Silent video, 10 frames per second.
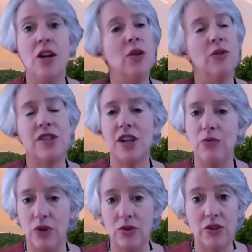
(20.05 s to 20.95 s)
which I
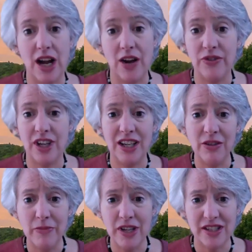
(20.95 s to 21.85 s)
wrote after I
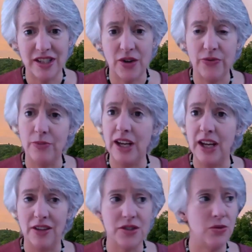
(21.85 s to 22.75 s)
healed myself from
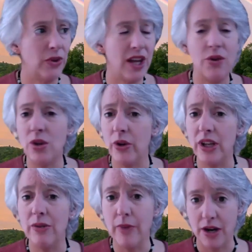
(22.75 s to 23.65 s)
cancer without going
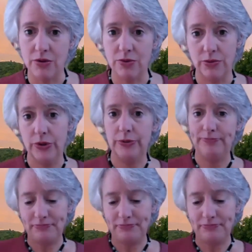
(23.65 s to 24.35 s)
the medical route.